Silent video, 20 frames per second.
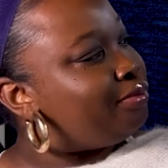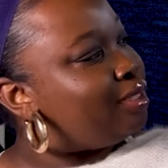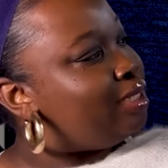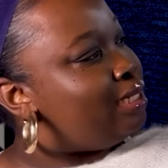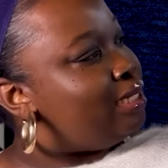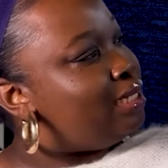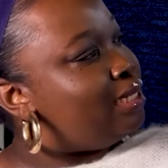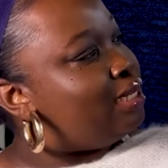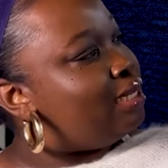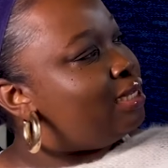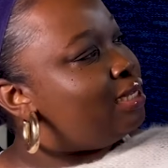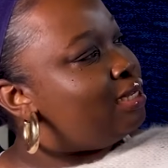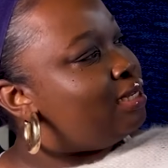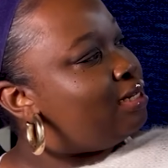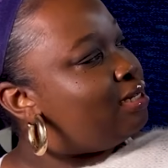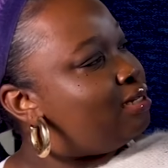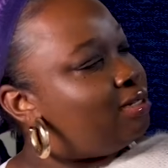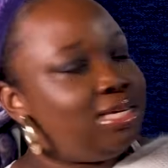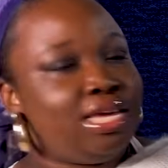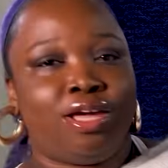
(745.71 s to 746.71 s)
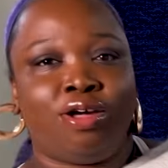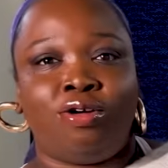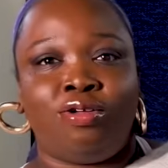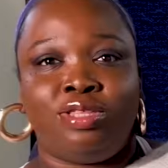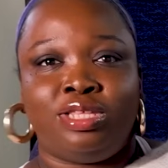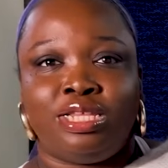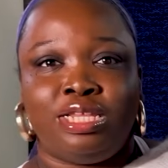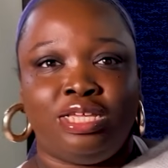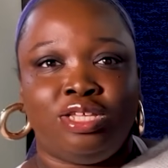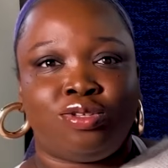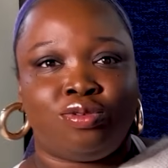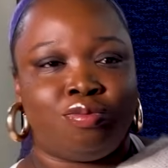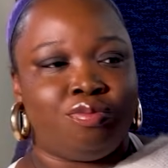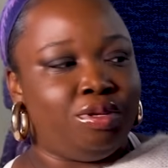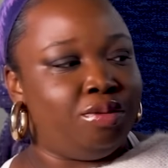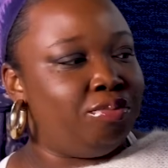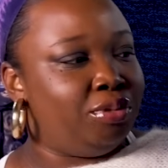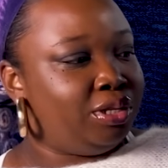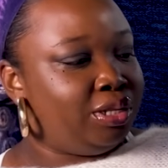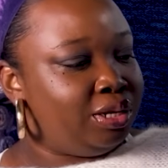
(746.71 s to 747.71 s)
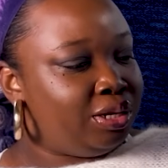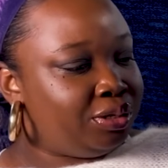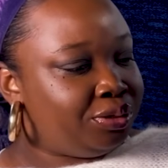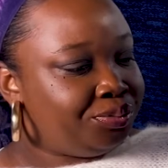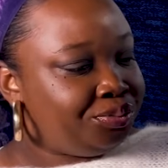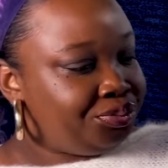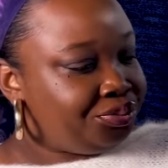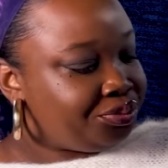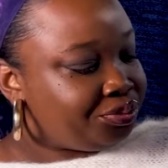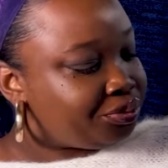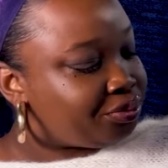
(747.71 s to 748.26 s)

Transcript: And yeah, all the links will be below